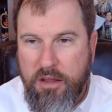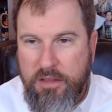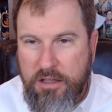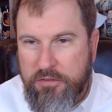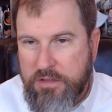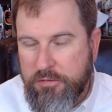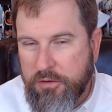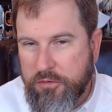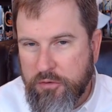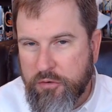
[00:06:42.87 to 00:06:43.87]
thad
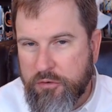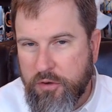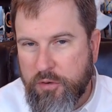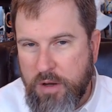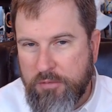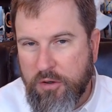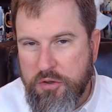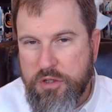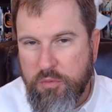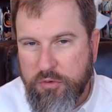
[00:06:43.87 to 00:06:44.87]
stevens understood the
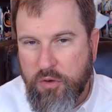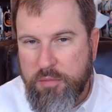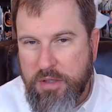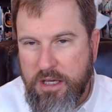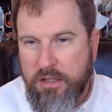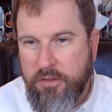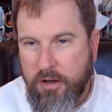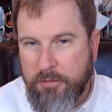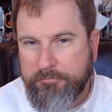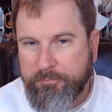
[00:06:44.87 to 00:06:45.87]
revolution was only beginning
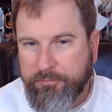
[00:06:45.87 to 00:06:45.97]
there